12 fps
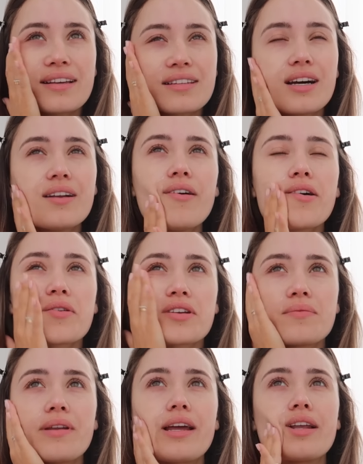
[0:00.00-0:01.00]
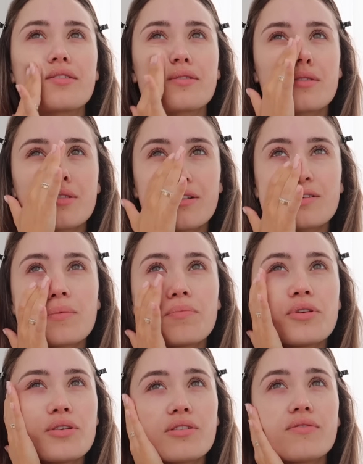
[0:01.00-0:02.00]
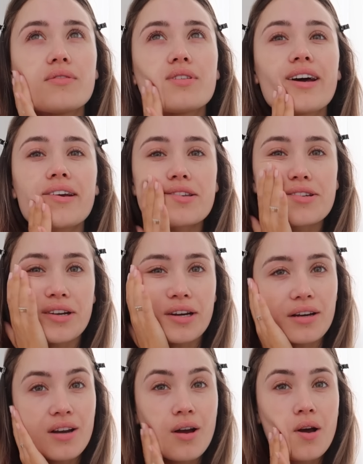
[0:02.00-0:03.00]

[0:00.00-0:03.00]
It's kind of hard to explain, it's just such a beautiful texture